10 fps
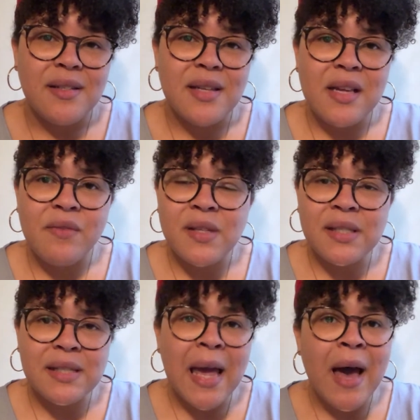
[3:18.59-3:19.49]
to even
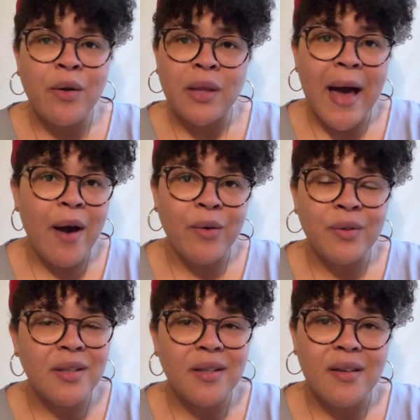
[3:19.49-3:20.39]
say out
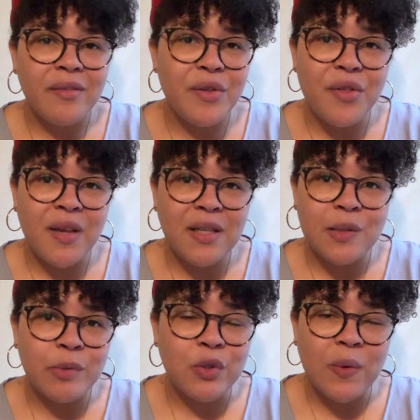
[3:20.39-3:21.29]
loud the things
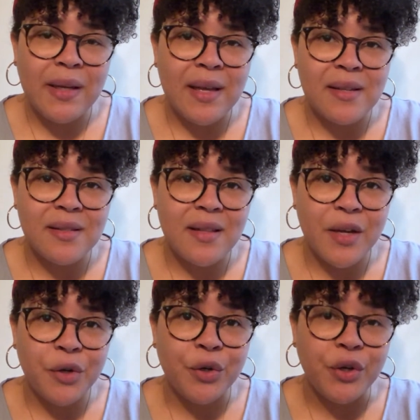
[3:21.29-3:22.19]
between us
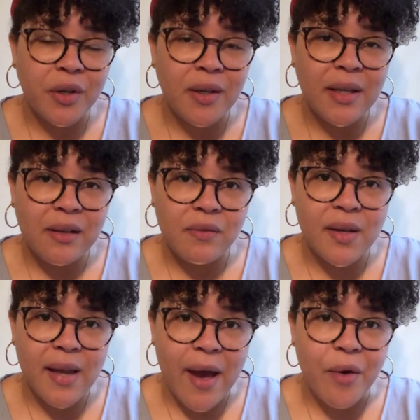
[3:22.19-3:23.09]
that are good
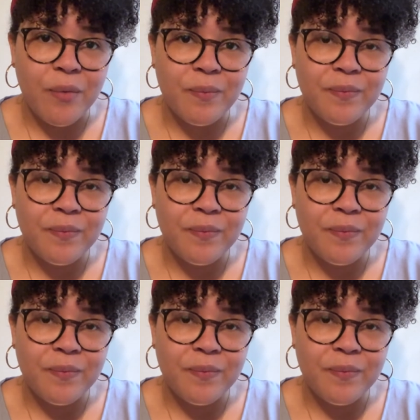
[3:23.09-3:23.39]
even now.